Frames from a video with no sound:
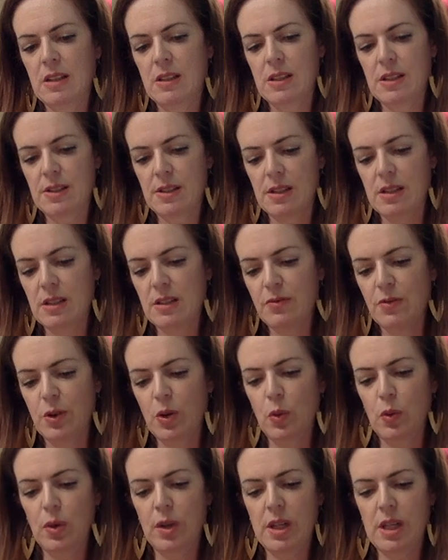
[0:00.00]
this is
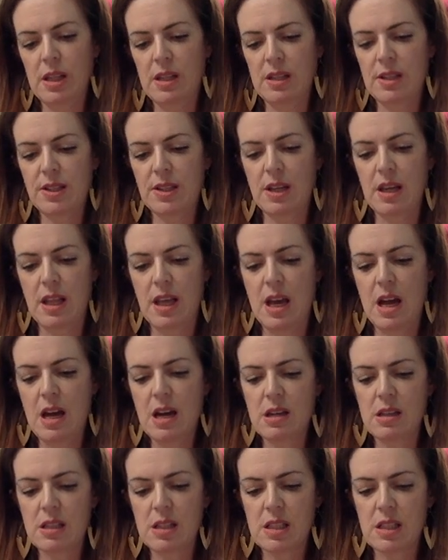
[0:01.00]
folded inside
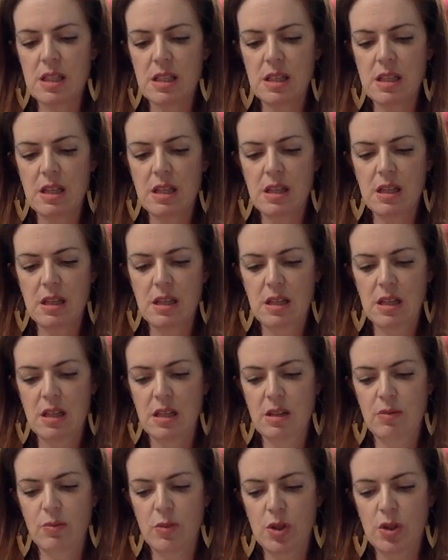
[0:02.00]
out.
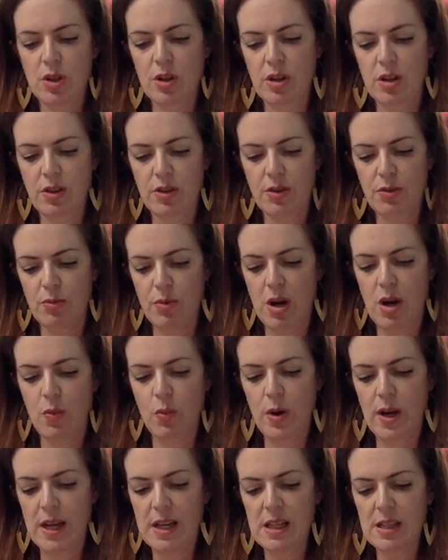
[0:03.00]
Turn it the right
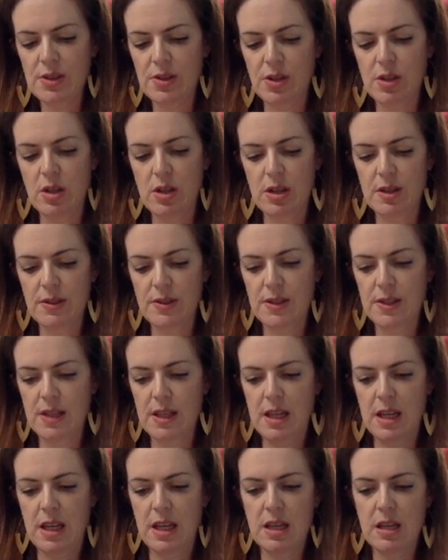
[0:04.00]
way so you can
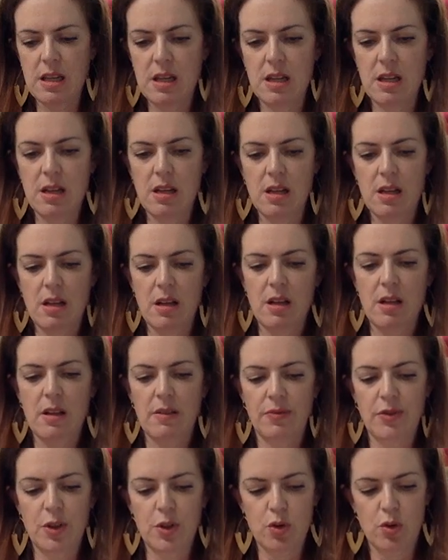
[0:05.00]
see
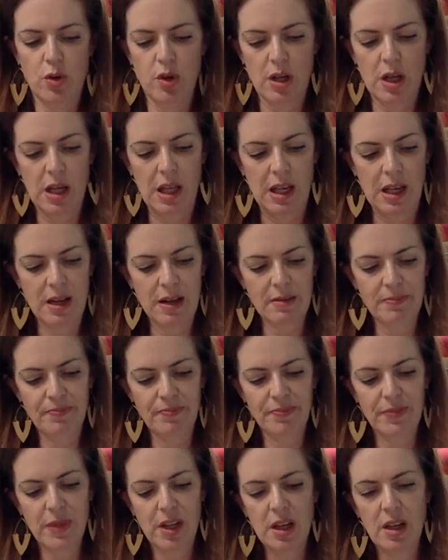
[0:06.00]
the true colour,
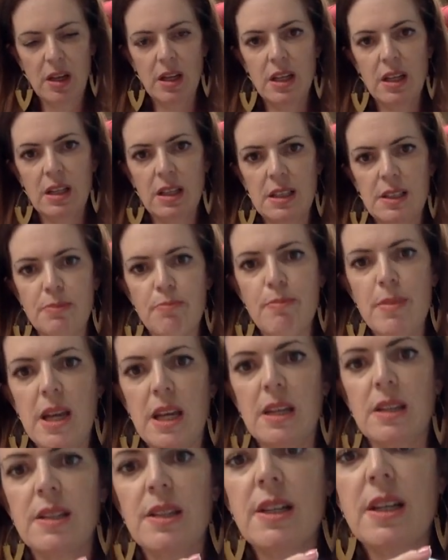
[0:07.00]
is
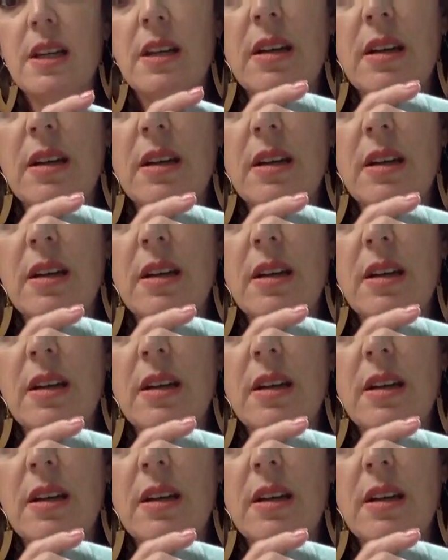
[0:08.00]
mint.